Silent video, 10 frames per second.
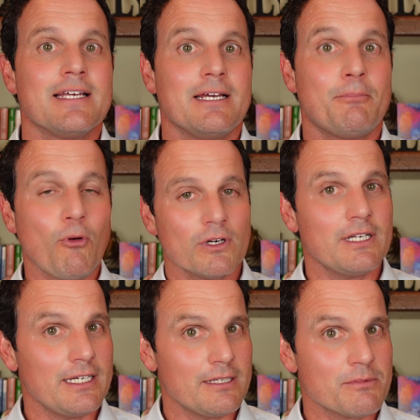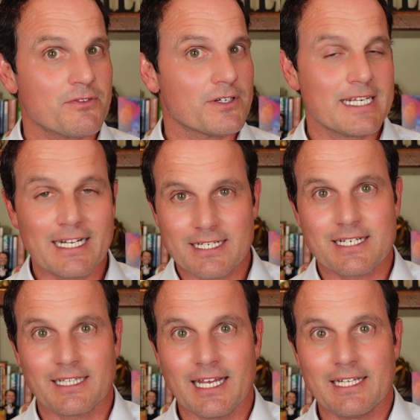important items for tenants
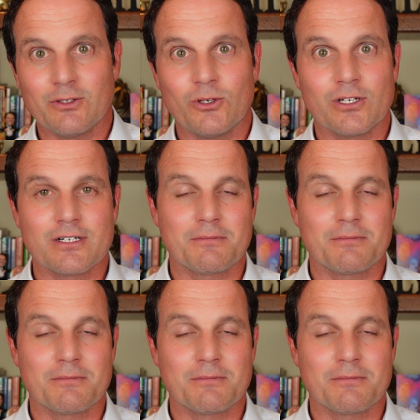and landlords,